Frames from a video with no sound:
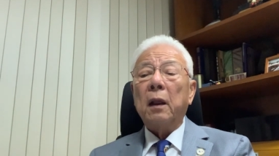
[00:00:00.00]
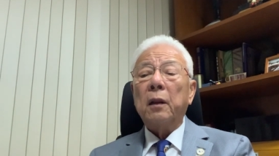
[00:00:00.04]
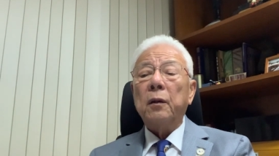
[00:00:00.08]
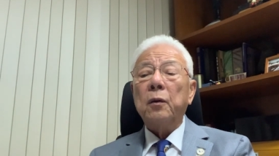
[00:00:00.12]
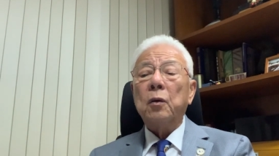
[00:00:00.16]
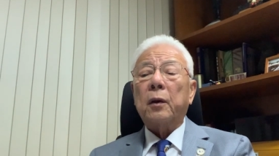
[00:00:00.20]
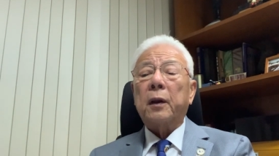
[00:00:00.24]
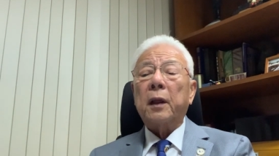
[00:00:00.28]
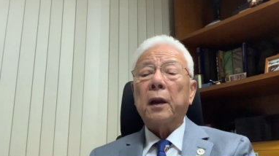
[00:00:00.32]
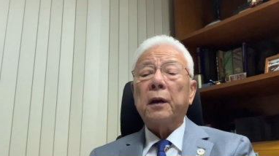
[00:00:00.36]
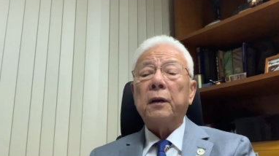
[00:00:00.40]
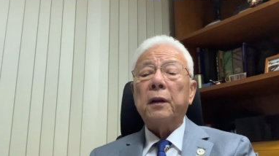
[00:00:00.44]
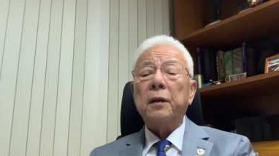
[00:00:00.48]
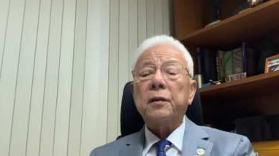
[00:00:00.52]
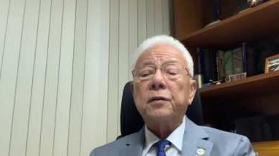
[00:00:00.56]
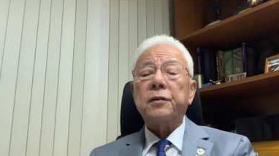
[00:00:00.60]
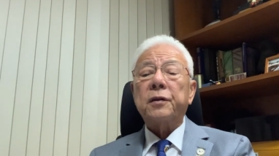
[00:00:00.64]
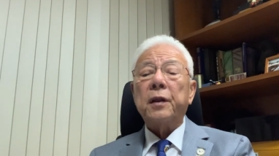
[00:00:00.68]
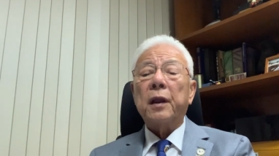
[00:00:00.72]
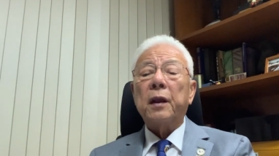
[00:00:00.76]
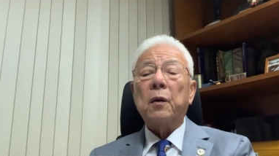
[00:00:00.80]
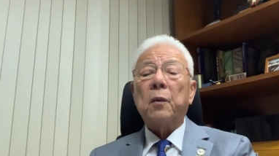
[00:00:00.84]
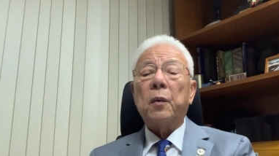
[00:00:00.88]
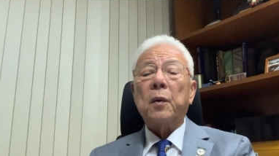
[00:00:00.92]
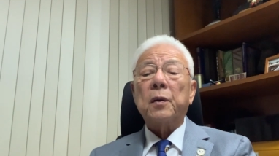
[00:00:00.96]
you can
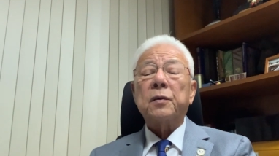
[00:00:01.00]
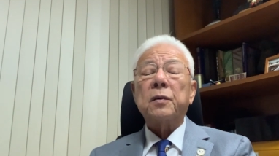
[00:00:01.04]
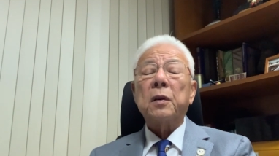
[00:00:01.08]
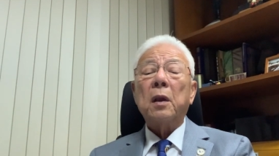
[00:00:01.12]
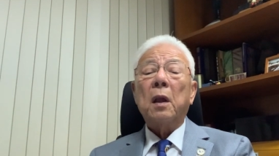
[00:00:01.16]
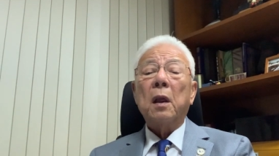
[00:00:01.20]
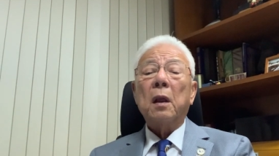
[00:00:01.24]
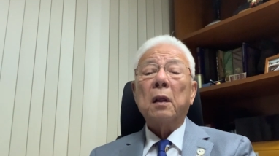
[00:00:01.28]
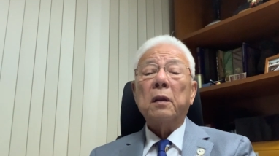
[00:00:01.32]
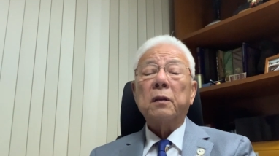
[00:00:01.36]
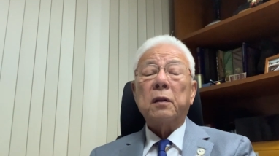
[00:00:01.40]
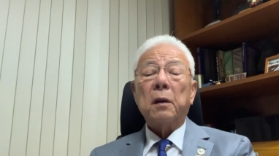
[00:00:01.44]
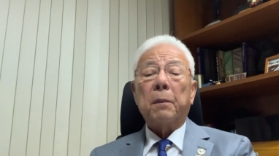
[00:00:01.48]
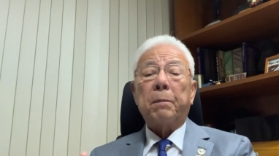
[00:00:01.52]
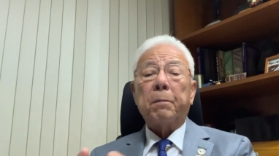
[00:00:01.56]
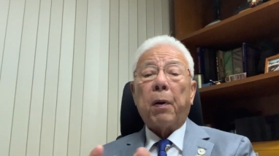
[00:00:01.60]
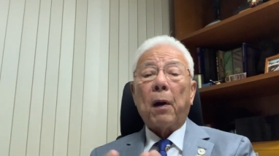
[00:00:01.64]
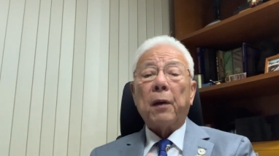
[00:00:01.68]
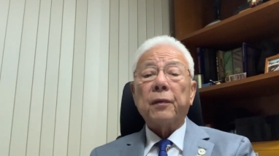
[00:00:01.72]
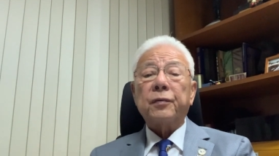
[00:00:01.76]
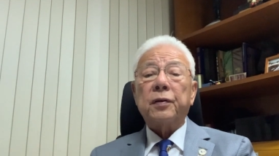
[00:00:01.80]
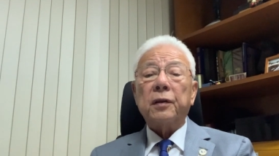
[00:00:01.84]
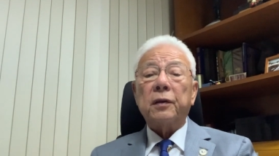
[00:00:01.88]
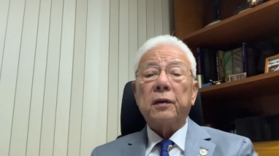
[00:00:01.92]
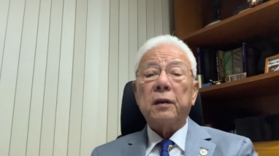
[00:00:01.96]
distinguish the
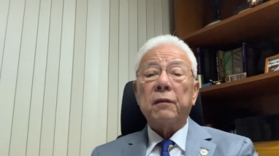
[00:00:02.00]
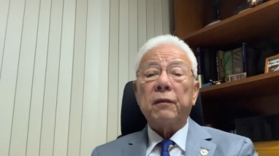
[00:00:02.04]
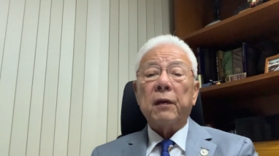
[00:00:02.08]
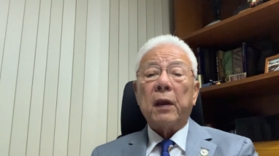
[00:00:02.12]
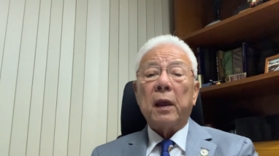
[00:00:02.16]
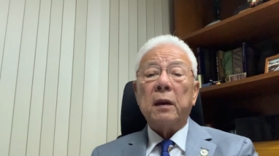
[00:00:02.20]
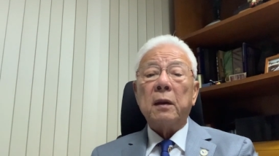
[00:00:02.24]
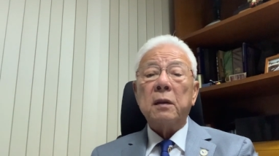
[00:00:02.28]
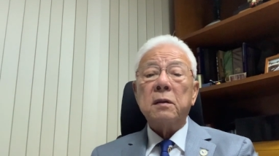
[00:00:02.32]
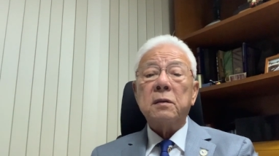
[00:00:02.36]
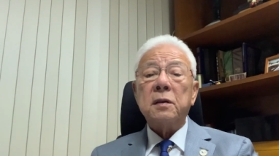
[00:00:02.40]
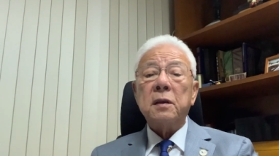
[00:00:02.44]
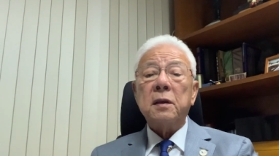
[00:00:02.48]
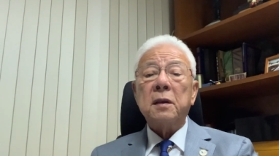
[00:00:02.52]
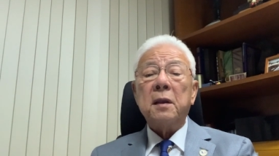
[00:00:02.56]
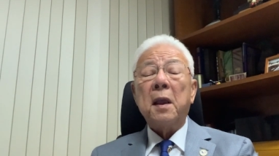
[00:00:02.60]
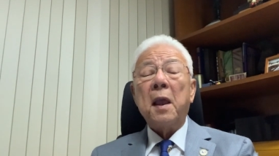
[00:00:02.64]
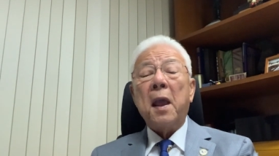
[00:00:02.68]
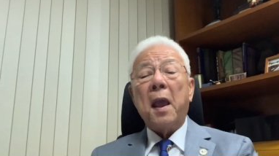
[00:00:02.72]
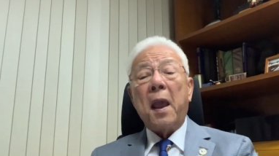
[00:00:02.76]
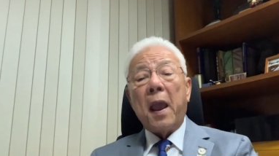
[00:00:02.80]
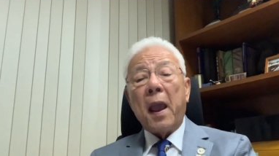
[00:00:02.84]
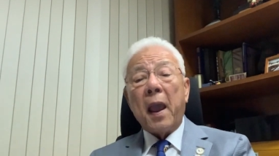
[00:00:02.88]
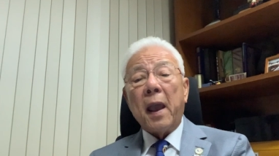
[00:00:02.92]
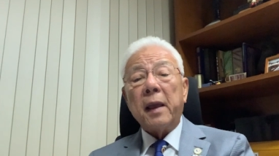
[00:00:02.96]
positive energy
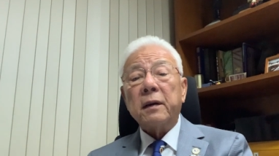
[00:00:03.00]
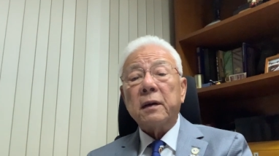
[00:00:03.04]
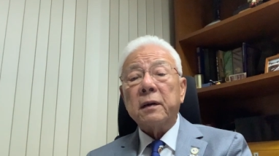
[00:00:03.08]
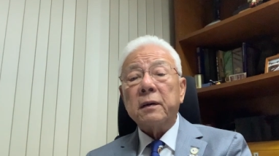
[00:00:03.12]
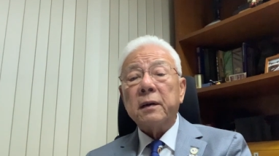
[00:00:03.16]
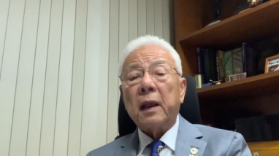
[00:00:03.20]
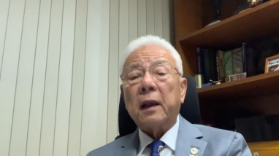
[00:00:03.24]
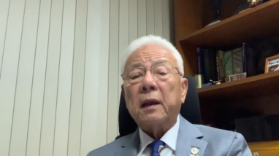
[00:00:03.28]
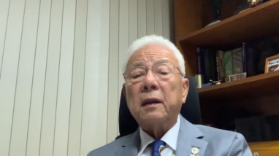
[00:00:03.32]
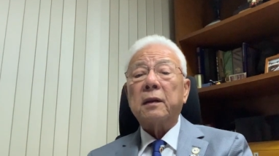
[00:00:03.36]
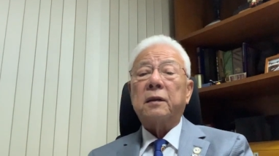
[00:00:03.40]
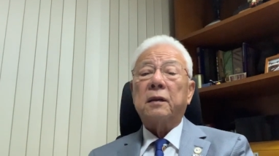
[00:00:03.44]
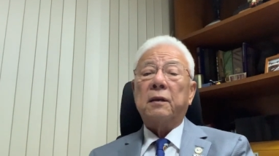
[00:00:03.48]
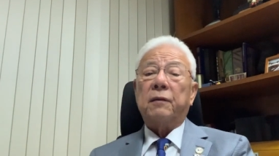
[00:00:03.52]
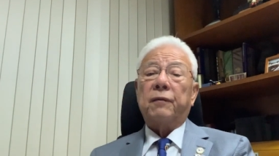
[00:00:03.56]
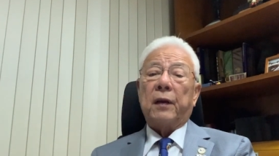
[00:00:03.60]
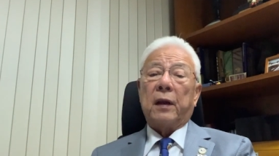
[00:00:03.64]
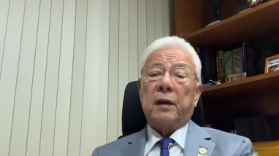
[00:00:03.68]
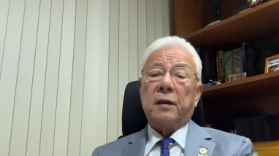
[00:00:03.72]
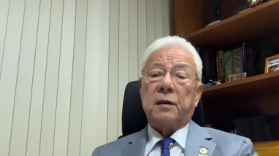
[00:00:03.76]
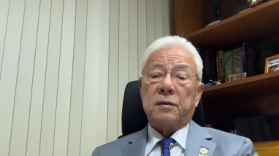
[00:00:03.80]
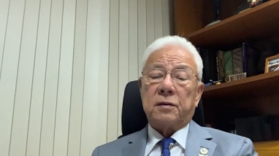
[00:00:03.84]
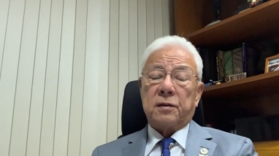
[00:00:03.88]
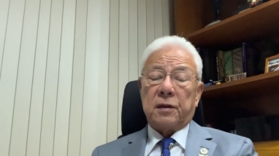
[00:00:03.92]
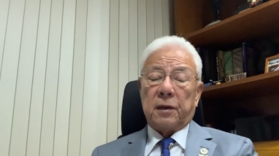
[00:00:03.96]
and the negative
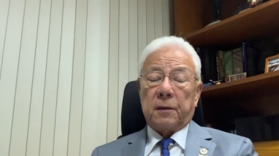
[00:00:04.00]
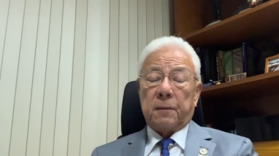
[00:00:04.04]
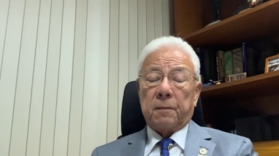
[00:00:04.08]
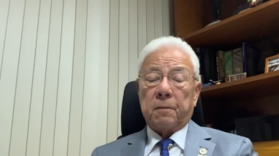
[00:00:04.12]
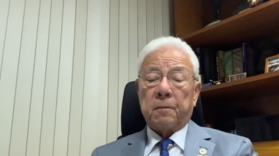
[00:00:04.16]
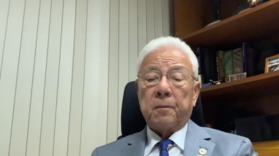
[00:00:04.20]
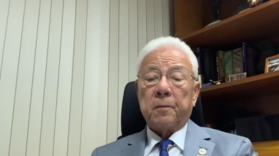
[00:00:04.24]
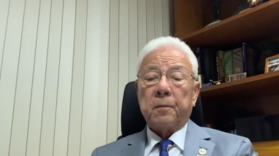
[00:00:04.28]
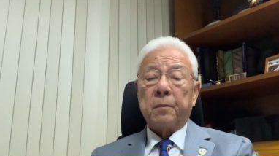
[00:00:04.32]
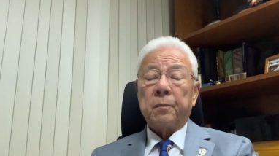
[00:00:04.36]
energy.